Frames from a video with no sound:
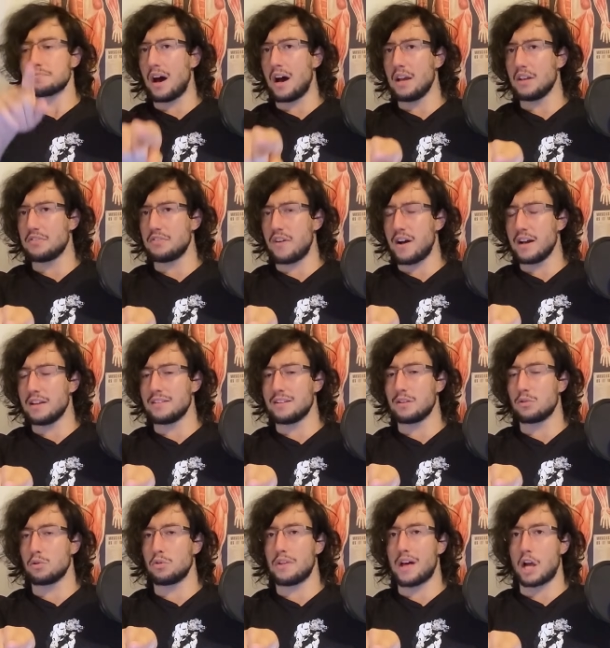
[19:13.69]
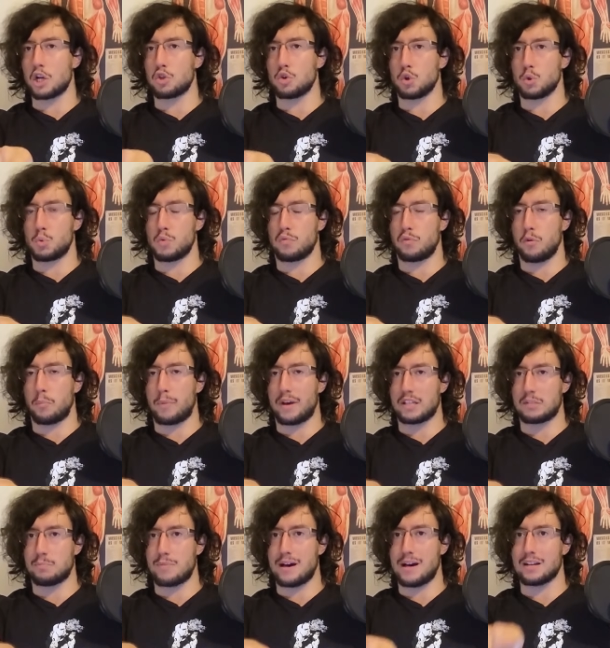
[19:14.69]
I find that the naturals with the
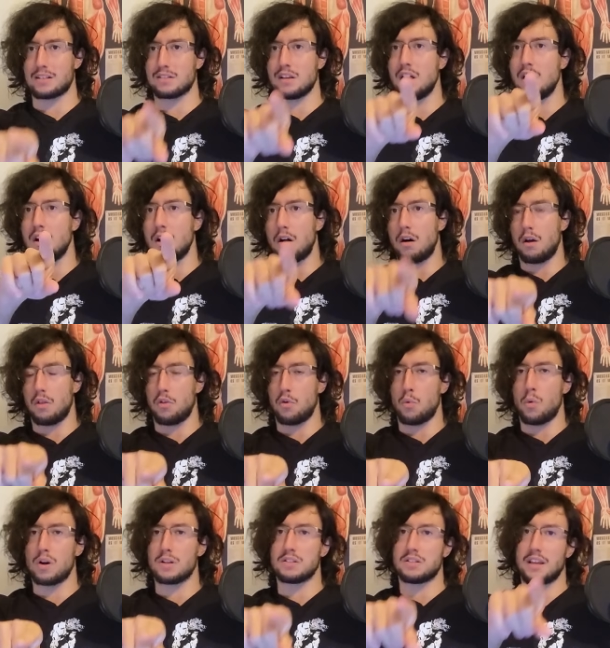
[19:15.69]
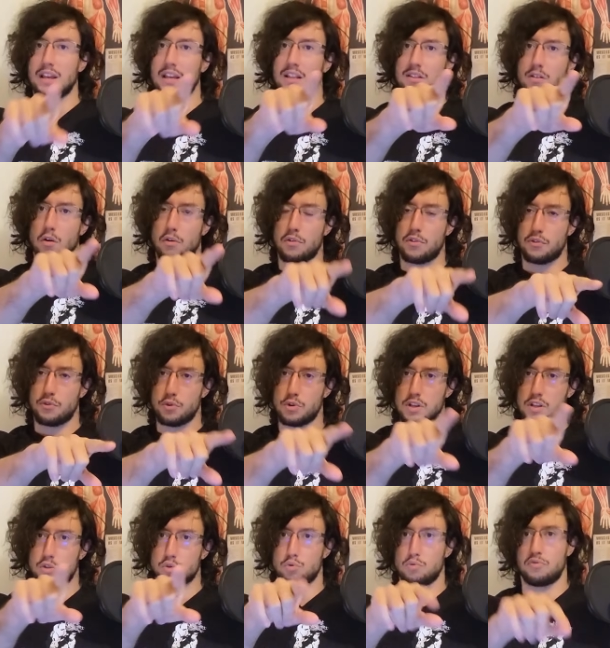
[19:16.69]
best backs are the ones in their
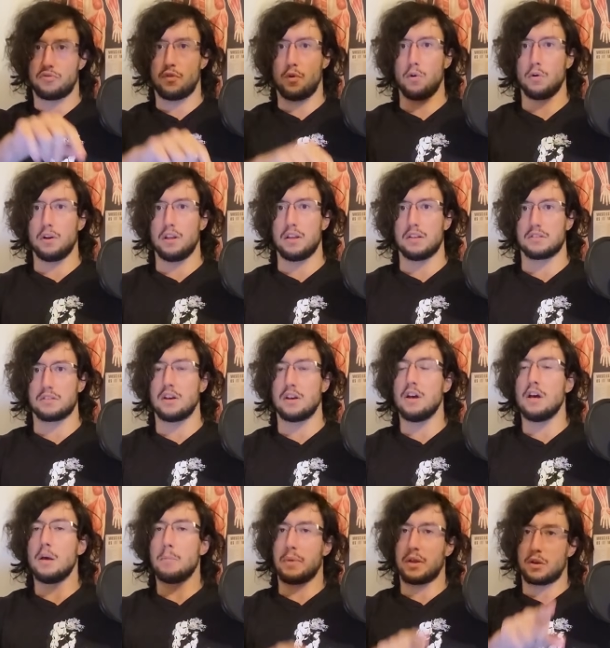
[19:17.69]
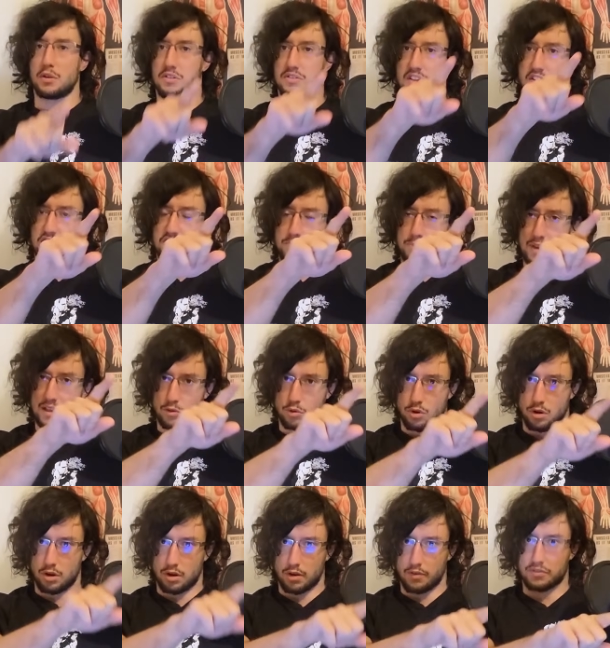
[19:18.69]
30s to 40s because they've spent
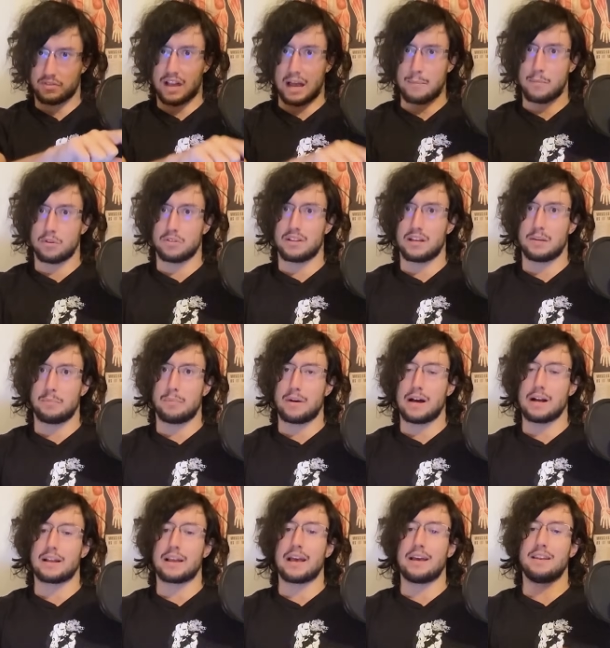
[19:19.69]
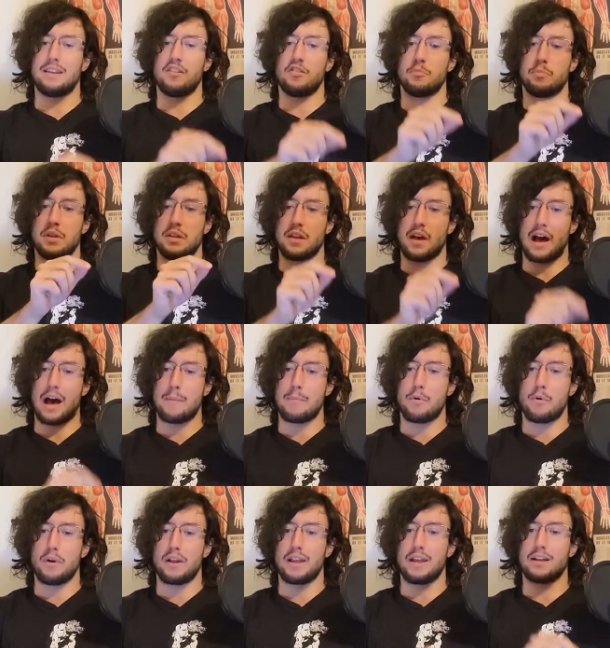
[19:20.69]
a lot of time on that back and they've been
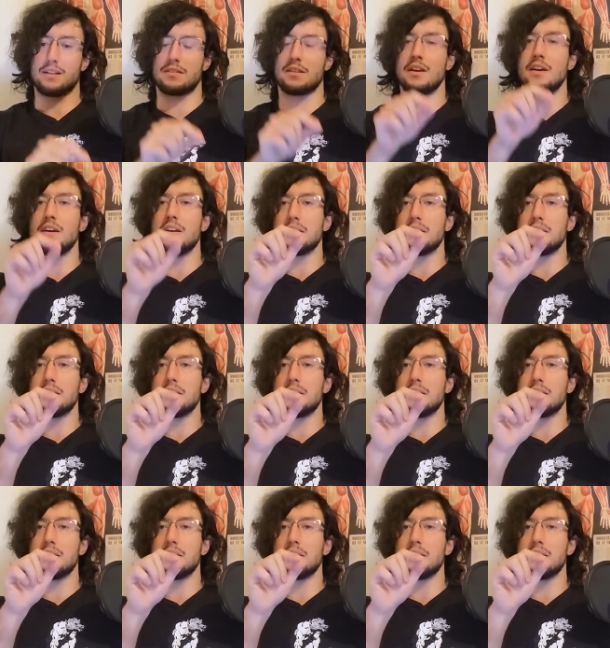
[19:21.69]
hammering it.